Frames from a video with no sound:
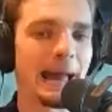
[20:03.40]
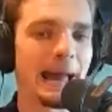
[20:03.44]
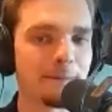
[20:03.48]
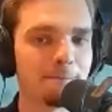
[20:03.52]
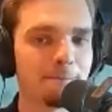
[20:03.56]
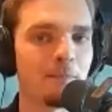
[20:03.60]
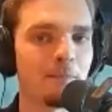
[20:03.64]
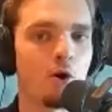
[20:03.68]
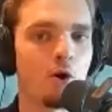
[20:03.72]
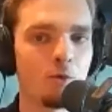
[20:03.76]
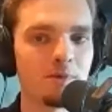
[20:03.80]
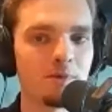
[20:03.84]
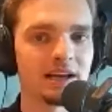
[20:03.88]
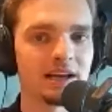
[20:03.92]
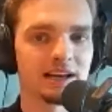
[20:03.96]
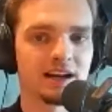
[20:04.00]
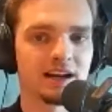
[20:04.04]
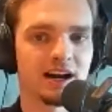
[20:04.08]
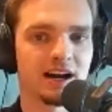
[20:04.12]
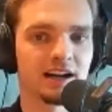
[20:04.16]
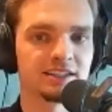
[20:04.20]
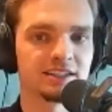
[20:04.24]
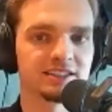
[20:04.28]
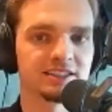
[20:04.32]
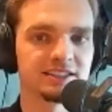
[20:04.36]
moment
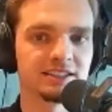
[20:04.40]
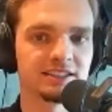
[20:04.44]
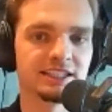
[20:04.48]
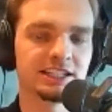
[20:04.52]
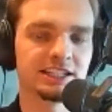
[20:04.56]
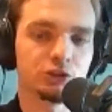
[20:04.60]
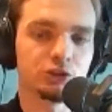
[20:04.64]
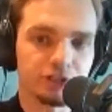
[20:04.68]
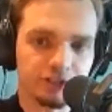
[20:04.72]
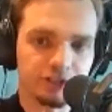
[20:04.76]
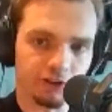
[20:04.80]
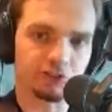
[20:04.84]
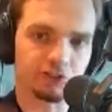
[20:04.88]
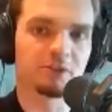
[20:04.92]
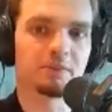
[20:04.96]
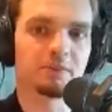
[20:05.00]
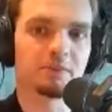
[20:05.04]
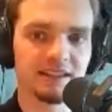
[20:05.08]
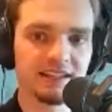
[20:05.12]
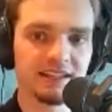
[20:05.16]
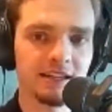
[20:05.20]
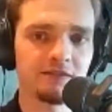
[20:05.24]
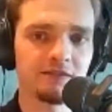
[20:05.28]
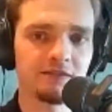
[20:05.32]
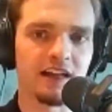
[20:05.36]
constantly, you start to
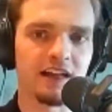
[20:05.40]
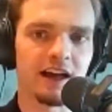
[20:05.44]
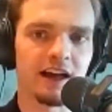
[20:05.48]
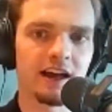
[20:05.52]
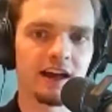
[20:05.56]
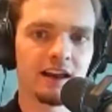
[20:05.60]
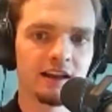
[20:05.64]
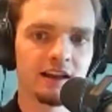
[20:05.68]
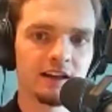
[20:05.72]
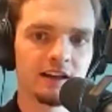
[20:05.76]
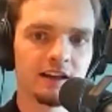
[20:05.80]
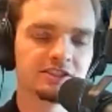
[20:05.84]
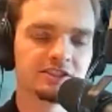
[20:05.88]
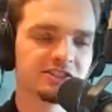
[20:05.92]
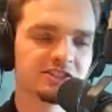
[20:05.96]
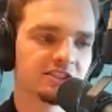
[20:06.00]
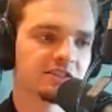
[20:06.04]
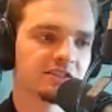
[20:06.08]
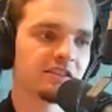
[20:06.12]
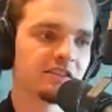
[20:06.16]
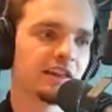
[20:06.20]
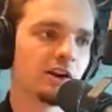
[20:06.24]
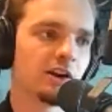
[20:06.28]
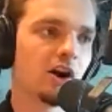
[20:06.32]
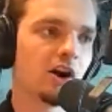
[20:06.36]
believe that. You start
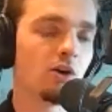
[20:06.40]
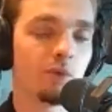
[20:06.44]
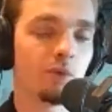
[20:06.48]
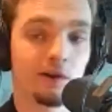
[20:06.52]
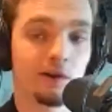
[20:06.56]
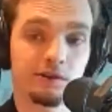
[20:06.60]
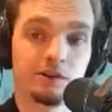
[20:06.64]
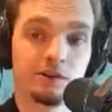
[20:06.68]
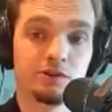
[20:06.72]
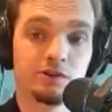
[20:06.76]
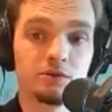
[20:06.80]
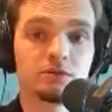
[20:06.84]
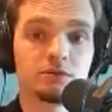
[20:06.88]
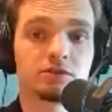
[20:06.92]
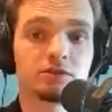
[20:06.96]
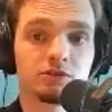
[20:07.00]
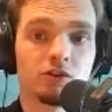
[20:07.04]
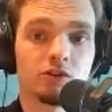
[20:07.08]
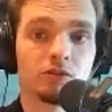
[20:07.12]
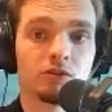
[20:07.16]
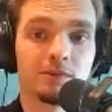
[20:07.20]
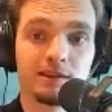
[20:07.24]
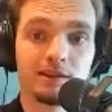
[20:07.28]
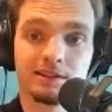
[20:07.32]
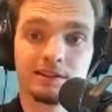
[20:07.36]
to think, oh, well, the news
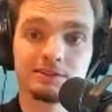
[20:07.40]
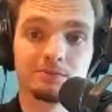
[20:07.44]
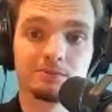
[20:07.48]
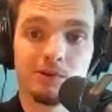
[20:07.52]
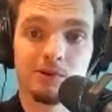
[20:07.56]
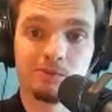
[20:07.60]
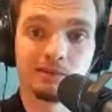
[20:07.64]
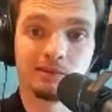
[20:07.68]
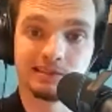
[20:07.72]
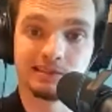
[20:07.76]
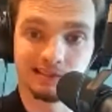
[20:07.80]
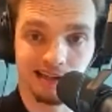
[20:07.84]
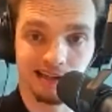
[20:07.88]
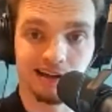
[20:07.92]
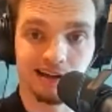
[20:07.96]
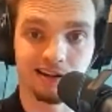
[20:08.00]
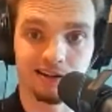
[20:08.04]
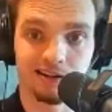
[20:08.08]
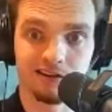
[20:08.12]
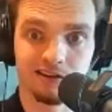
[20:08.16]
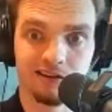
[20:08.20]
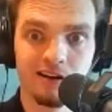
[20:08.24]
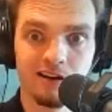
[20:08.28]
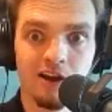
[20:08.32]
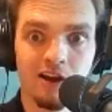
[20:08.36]
told me this moment's not
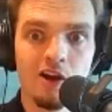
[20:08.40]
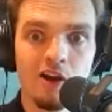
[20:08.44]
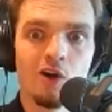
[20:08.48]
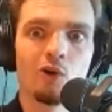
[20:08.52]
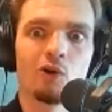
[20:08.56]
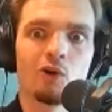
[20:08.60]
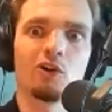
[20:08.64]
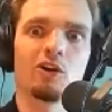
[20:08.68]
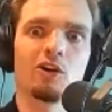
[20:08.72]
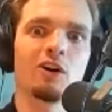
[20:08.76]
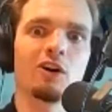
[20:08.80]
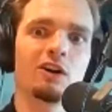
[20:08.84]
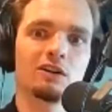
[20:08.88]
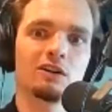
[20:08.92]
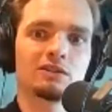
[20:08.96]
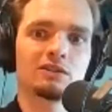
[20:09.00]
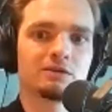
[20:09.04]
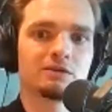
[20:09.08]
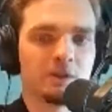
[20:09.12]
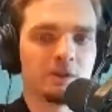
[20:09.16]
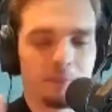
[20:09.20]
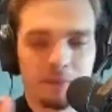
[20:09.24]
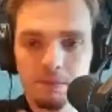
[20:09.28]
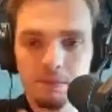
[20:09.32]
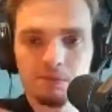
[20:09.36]
good. Or
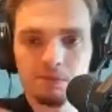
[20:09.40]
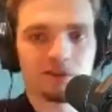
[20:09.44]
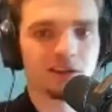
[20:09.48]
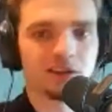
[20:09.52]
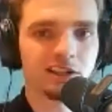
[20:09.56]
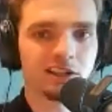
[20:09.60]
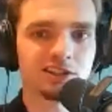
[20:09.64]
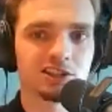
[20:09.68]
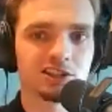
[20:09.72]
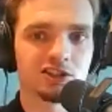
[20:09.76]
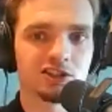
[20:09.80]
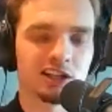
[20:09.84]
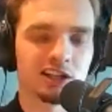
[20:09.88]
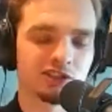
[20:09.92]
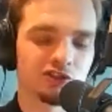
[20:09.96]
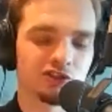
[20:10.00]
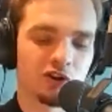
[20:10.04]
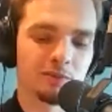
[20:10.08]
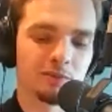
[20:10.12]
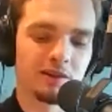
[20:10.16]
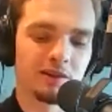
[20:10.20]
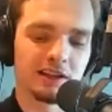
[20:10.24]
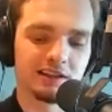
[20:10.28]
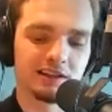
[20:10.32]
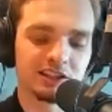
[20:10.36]
the people on Instagram
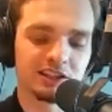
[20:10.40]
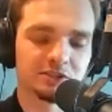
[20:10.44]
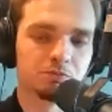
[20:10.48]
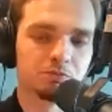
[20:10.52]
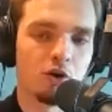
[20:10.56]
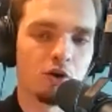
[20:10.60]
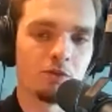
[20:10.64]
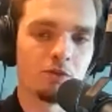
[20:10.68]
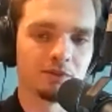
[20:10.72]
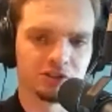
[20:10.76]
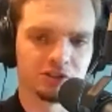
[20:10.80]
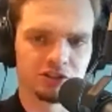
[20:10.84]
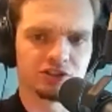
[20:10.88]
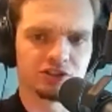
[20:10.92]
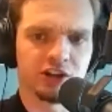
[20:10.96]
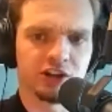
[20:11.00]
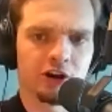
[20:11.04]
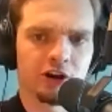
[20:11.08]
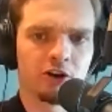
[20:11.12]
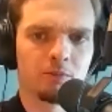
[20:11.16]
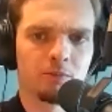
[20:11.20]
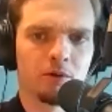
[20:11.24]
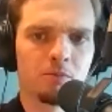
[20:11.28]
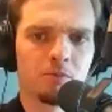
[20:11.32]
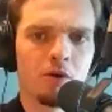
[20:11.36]
told me that this moment's a
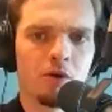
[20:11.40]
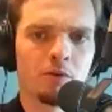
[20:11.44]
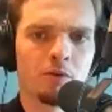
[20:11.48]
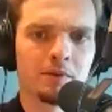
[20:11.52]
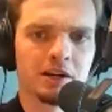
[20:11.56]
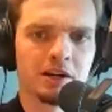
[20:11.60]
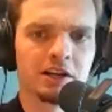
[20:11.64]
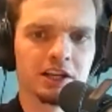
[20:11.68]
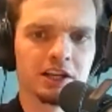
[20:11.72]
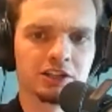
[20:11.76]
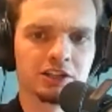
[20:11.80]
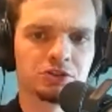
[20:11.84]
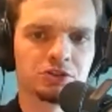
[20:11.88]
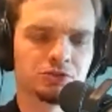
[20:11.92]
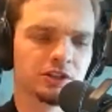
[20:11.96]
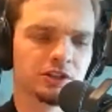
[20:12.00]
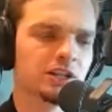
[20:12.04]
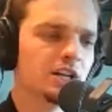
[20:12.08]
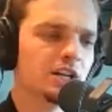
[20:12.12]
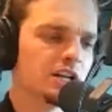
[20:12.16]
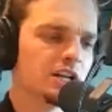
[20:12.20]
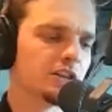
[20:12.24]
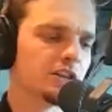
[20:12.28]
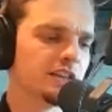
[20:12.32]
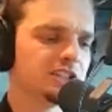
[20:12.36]
terrible moment in history.
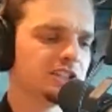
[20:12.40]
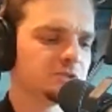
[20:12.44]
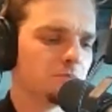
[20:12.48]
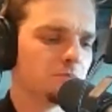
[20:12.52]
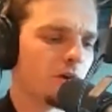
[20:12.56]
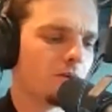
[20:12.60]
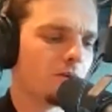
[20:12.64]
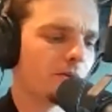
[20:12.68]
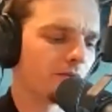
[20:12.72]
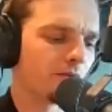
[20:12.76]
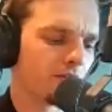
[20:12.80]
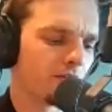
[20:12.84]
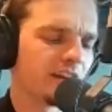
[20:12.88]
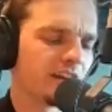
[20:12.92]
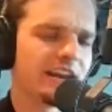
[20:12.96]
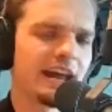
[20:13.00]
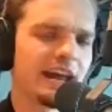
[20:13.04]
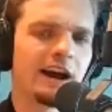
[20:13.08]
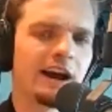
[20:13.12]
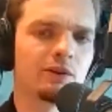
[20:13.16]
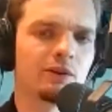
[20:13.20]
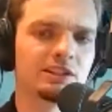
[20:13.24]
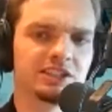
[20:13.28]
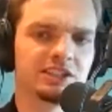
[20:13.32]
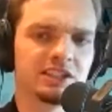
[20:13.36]
This moment right
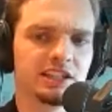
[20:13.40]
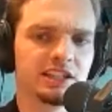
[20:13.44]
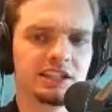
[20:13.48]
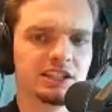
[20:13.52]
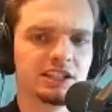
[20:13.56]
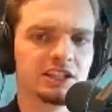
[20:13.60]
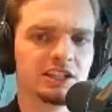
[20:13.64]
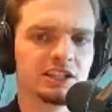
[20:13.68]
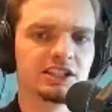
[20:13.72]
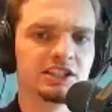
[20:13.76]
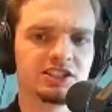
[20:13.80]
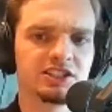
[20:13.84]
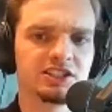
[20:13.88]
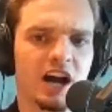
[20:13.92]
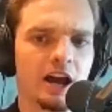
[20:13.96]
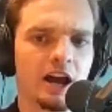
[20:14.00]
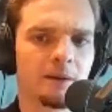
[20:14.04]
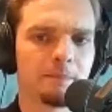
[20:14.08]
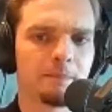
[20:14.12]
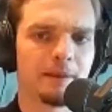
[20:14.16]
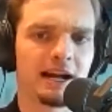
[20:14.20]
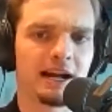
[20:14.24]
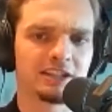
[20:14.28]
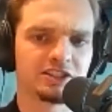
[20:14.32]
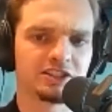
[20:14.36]
now is gotta
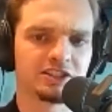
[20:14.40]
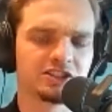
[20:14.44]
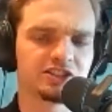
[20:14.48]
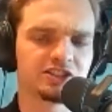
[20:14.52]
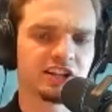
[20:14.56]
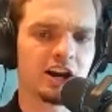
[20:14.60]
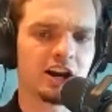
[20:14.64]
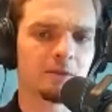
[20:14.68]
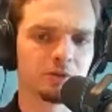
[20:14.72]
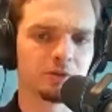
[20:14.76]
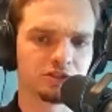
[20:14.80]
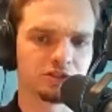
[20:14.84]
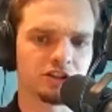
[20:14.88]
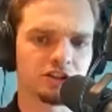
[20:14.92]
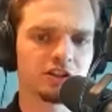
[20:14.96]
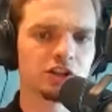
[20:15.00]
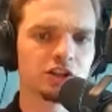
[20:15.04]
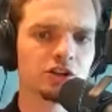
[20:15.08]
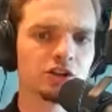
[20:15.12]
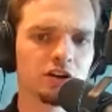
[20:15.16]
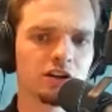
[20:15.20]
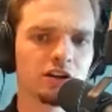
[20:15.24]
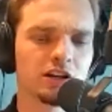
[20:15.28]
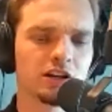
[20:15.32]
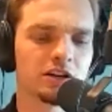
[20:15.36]
pass. It's terrible. There's nothing
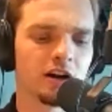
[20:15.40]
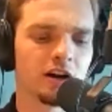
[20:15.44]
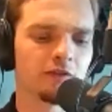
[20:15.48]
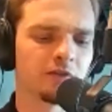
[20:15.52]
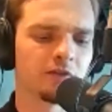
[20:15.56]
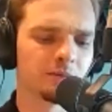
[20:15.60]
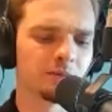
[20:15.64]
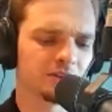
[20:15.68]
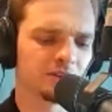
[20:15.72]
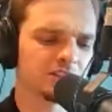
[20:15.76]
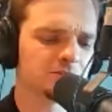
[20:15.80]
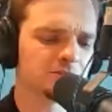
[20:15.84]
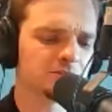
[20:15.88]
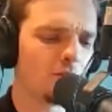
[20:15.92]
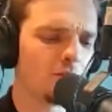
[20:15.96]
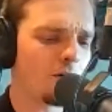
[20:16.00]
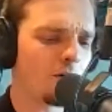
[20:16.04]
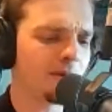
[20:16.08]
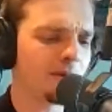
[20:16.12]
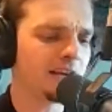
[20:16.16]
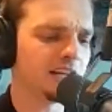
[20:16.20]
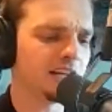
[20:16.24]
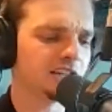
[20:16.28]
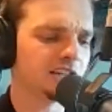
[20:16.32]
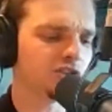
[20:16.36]
good could come from it. This
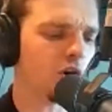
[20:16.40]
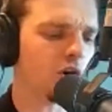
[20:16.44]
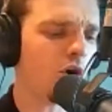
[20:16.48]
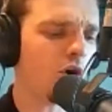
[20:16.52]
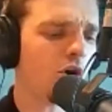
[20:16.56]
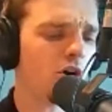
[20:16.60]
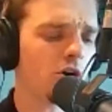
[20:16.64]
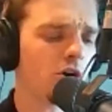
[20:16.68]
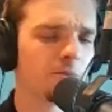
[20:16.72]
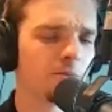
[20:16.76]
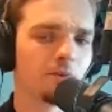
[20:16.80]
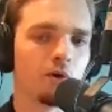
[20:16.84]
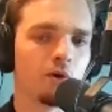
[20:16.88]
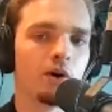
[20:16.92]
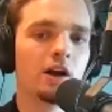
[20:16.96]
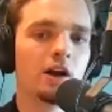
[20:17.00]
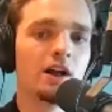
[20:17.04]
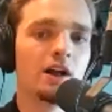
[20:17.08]
moment is horrible.